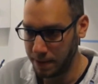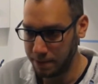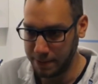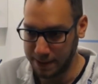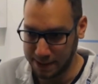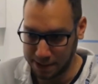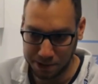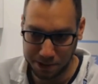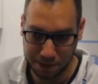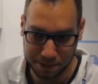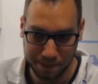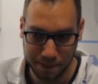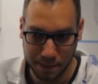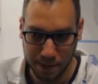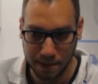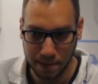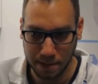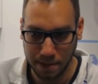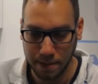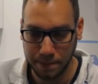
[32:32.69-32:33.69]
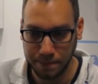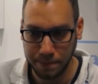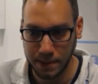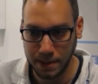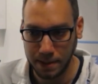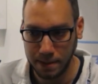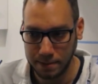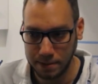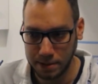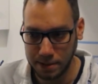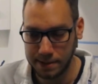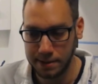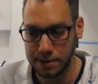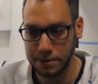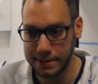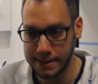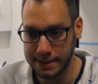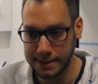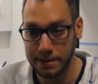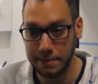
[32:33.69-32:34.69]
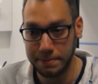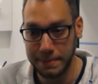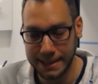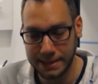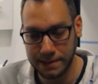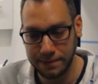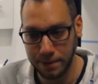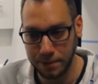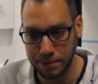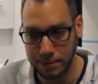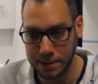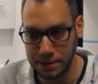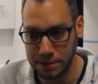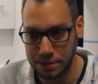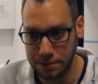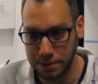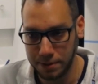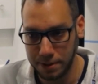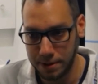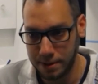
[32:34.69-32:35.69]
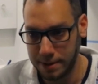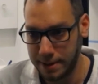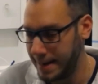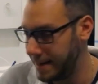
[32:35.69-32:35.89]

which just uses the mass flow controller,